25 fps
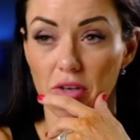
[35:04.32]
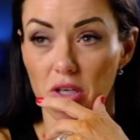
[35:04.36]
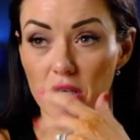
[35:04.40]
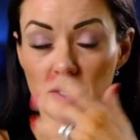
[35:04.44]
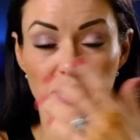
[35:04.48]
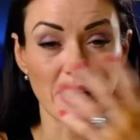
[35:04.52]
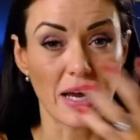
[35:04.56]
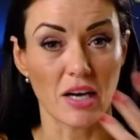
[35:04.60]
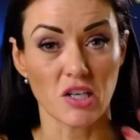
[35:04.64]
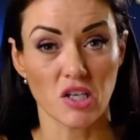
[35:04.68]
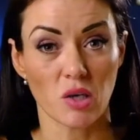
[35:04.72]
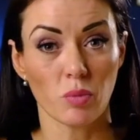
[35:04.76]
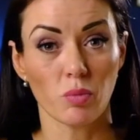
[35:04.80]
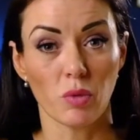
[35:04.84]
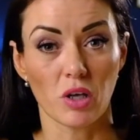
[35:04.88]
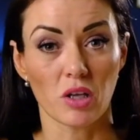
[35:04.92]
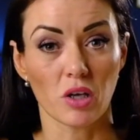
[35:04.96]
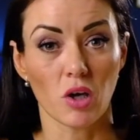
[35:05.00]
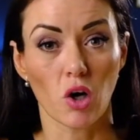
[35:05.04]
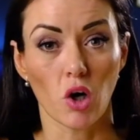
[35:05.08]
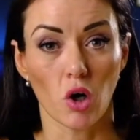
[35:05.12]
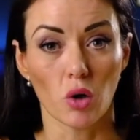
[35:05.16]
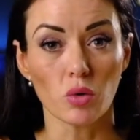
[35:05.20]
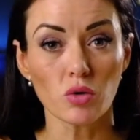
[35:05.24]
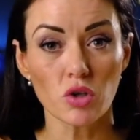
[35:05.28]
a session with a
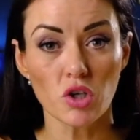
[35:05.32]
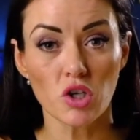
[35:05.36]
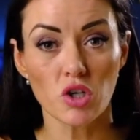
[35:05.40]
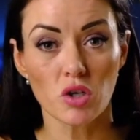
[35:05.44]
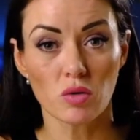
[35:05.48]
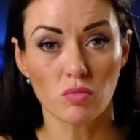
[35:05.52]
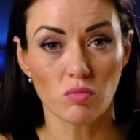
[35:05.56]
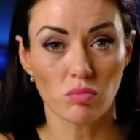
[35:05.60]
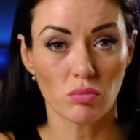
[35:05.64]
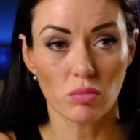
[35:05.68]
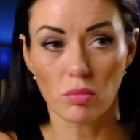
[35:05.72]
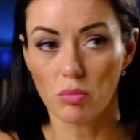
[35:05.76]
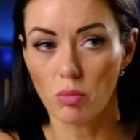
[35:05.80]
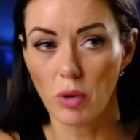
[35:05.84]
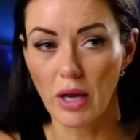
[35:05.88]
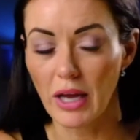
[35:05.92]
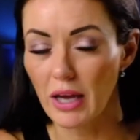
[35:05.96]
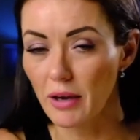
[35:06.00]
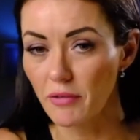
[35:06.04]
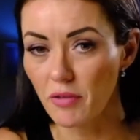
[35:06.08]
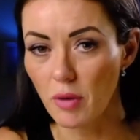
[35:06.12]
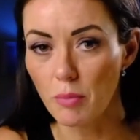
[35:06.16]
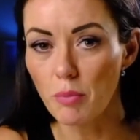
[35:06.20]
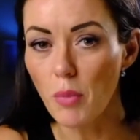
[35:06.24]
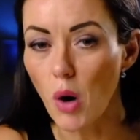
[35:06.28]
coach. We
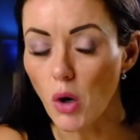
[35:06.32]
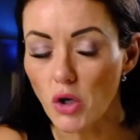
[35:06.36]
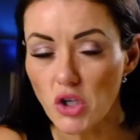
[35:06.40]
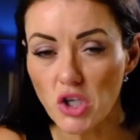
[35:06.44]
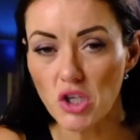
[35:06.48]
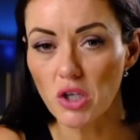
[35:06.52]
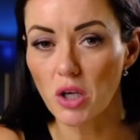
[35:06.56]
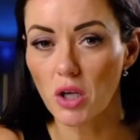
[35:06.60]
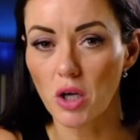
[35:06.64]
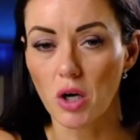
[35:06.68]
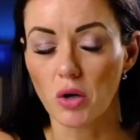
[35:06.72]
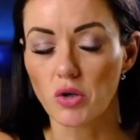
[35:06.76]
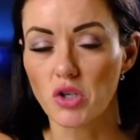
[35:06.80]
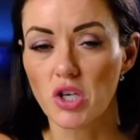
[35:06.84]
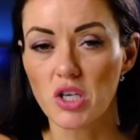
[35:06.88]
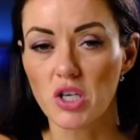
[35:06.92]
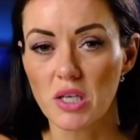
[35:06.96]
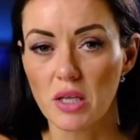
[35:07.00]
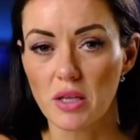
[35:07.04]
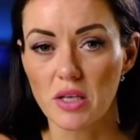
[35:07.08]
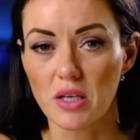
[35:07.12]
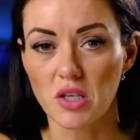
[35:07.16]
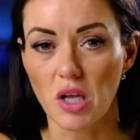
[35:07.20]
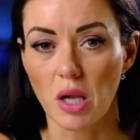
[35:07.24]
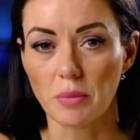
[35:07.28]
have emotional coaches in
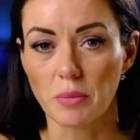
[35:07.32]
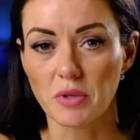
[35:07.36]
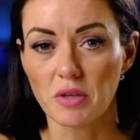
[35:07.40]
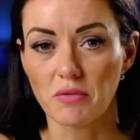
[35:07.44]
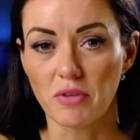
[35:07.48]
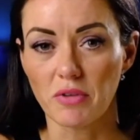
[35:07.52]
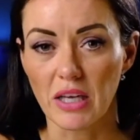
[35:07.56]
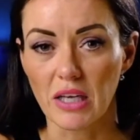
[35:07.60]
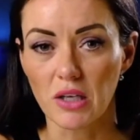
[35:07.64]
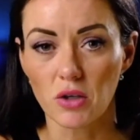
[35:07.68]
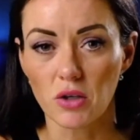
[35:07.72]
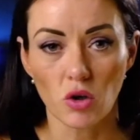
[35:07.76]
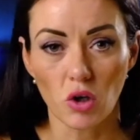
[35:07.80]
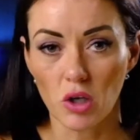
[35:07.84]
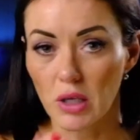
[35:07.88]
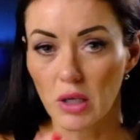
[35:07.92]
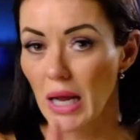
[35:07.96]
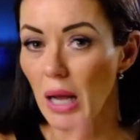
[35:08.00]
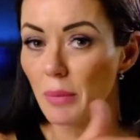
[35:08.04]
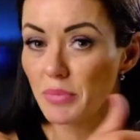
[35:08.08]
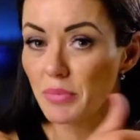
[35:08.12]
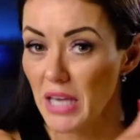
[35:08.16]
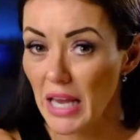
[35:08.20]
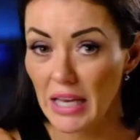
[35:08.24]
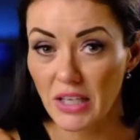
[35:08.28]
the Sculpted Vegan who can
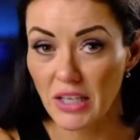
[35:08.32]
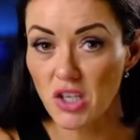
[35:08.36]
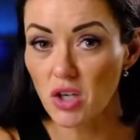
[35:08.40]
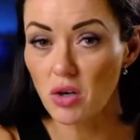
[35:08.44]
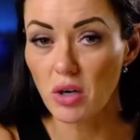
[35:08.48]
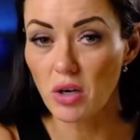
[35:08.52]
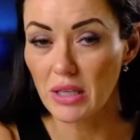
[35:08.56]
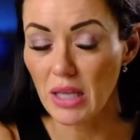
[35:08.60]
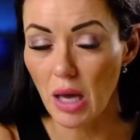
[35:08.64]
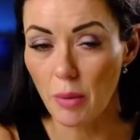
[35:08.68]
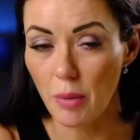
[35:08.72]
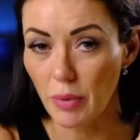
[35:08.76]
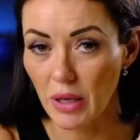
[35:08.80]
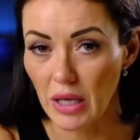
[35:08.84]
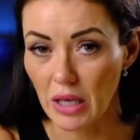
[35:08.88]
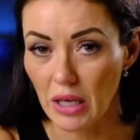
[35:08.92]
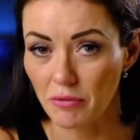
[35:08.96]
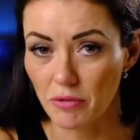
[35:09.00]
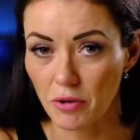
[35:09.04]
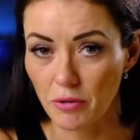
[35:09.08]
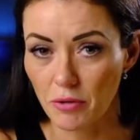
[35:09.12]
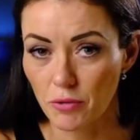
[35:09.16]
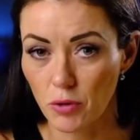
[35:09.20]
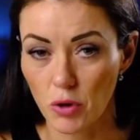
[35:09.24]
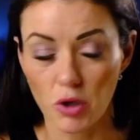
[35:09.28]
help to integrate that
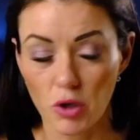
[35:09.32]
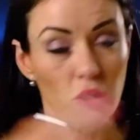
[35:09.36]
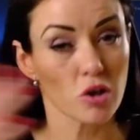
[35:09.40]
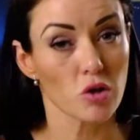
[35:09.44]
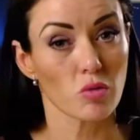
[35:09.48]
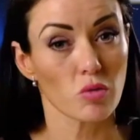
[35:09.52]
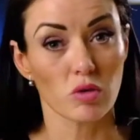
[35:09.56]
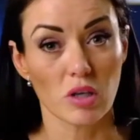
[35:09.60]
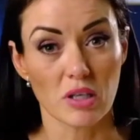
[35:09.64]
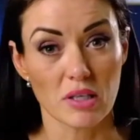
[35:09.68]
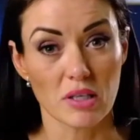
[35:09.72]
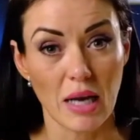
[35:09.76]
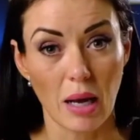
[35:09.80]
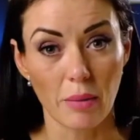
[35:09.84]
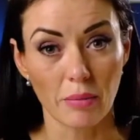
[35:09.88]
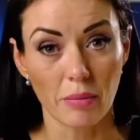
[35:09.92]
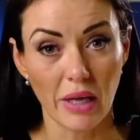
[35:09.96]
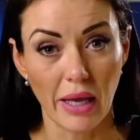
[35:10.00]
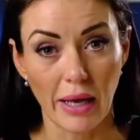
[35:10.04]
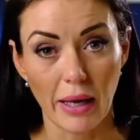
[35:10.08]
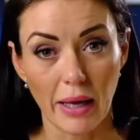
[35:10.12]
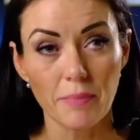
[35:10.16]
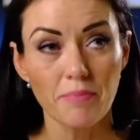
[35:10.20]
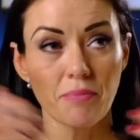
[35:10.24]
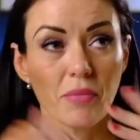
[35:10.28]
behavior for you so it doesn't happen
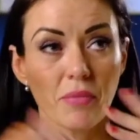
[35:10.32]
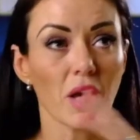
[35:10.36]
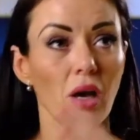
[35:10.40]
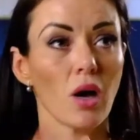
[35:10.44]
again.